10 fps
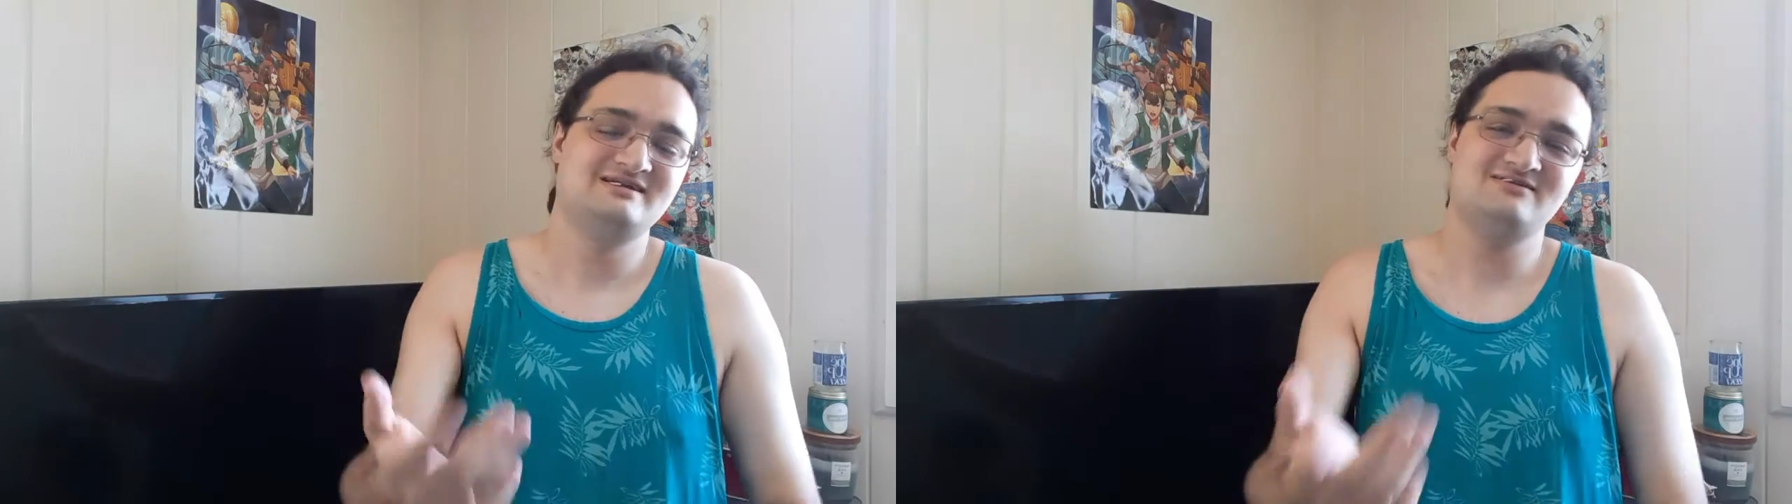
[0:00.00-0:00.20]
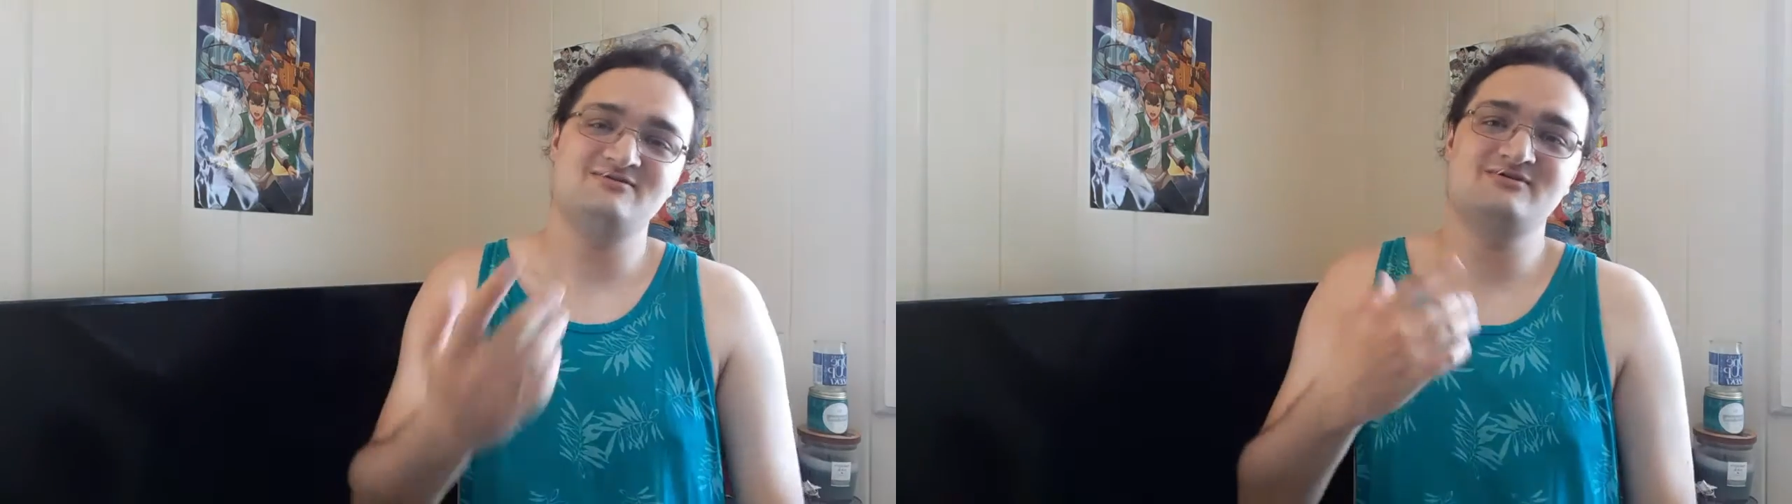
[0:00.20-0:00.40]

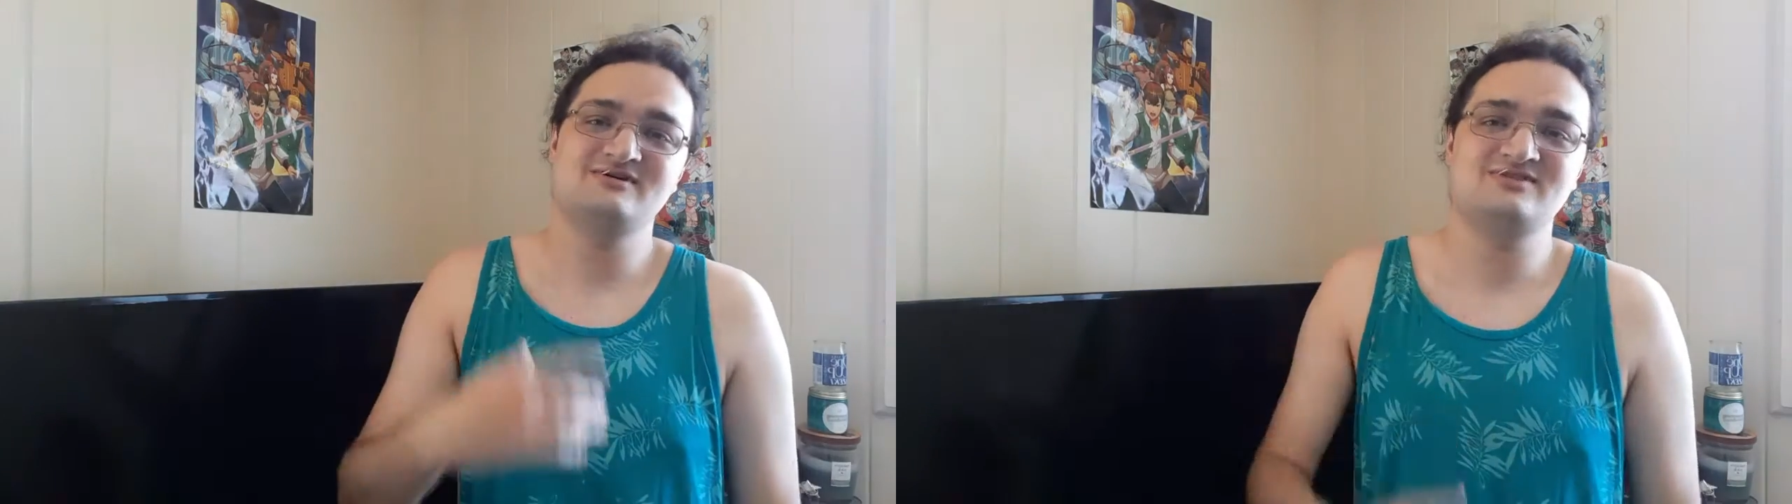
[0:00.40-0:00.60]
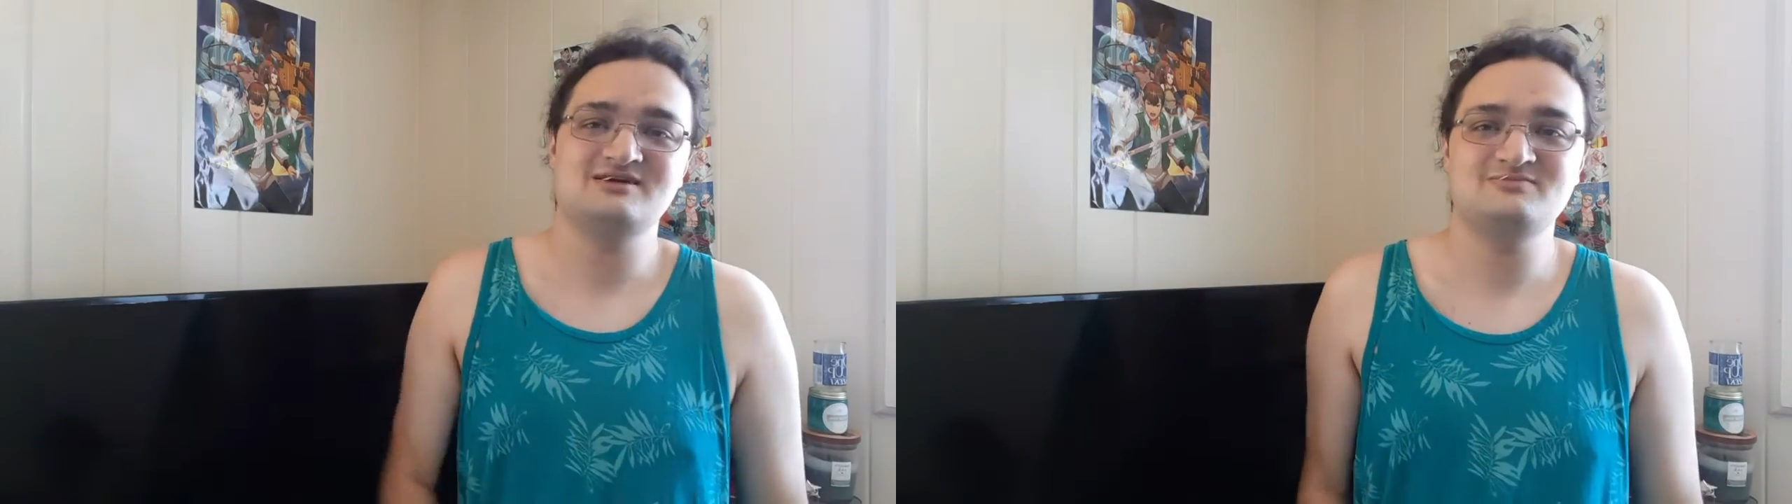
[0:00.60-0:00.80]
don't
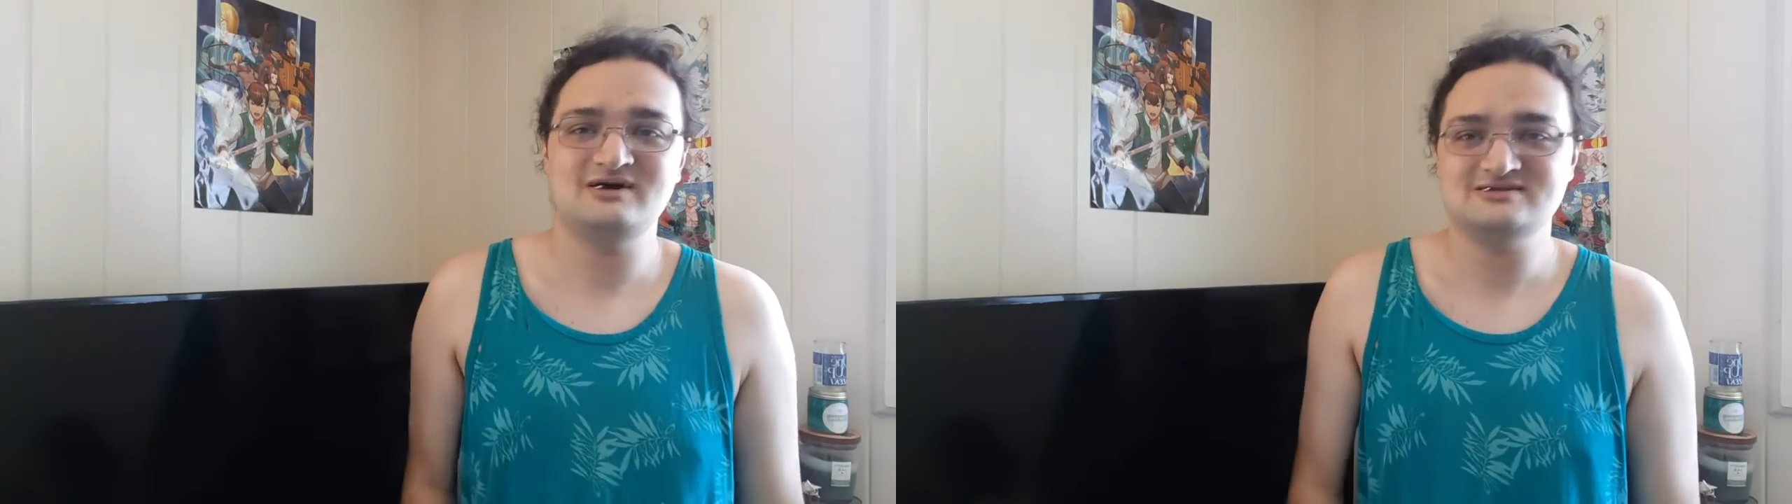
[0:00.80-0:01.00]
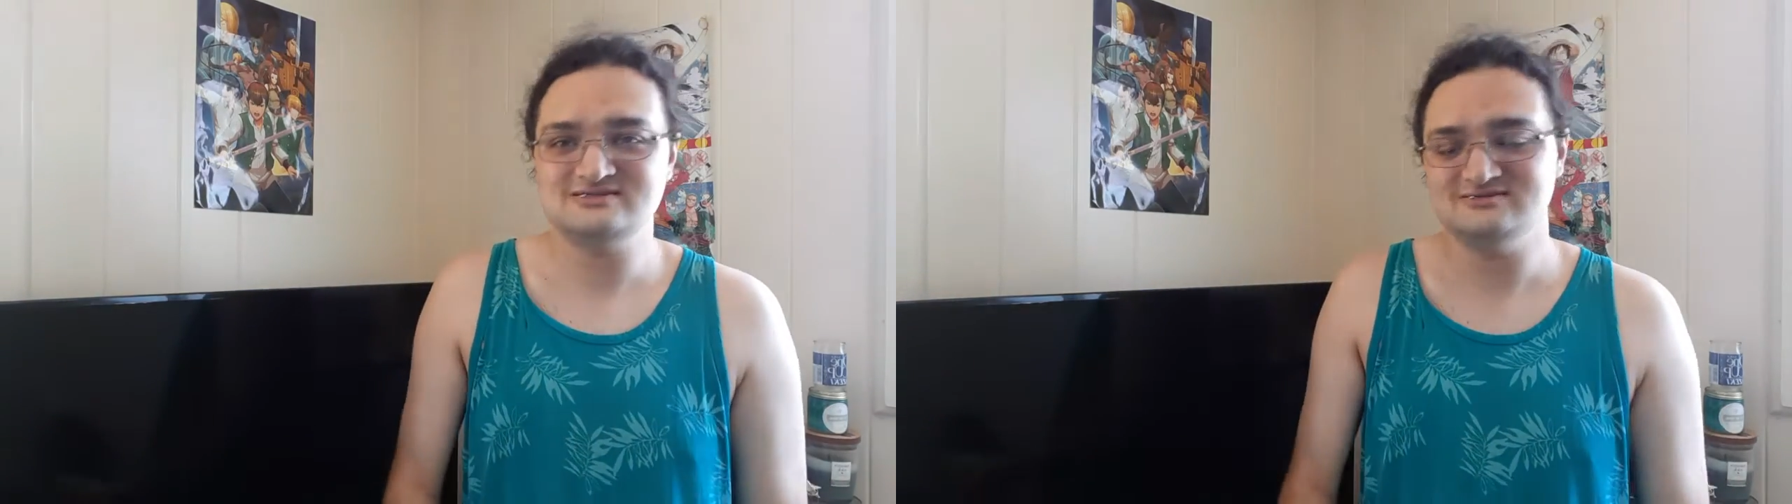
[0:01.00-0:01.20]
really think about you.